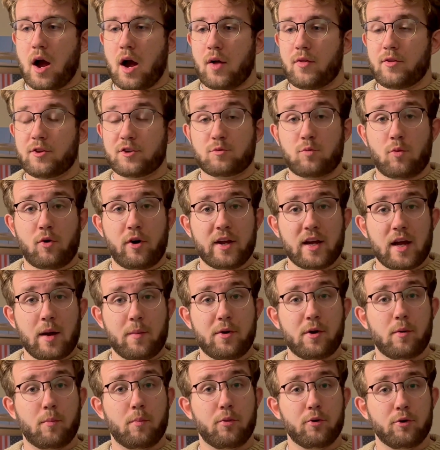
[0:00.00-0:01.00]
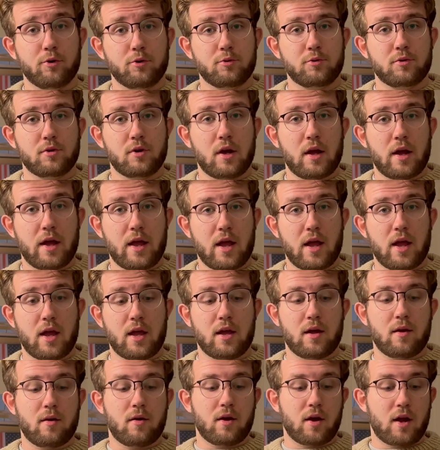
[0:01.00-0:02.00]
This morning I'm going to brew
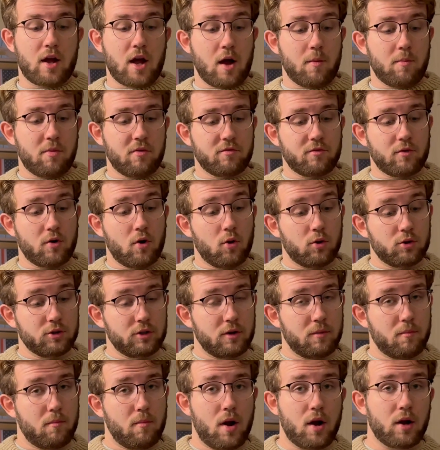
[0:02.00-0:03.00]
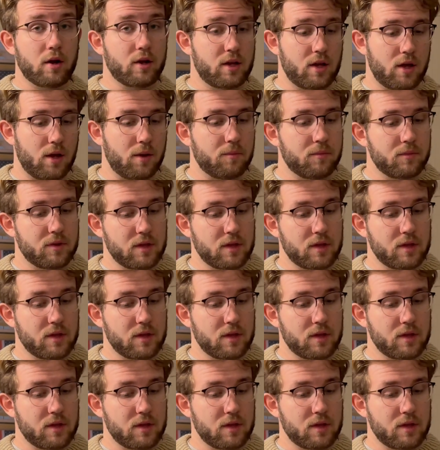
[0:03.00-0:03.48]
a cup of golden monkey.